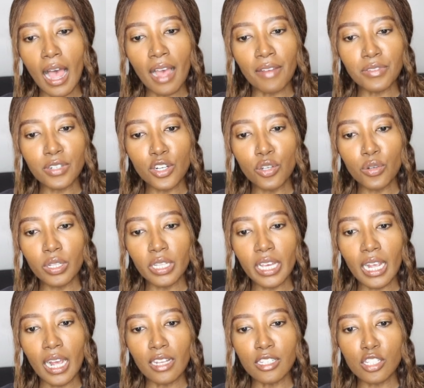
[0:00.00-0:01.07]
After you
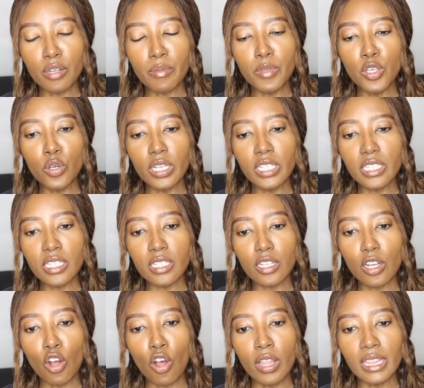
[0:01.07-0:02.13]
click custom, you could just,
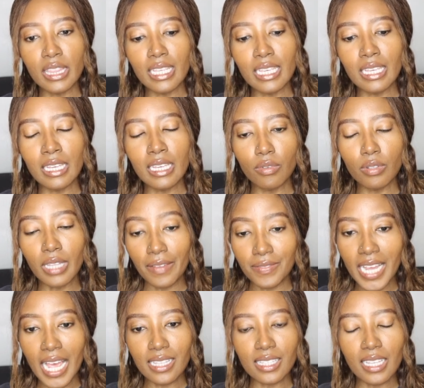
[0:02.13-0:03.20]
on the left hand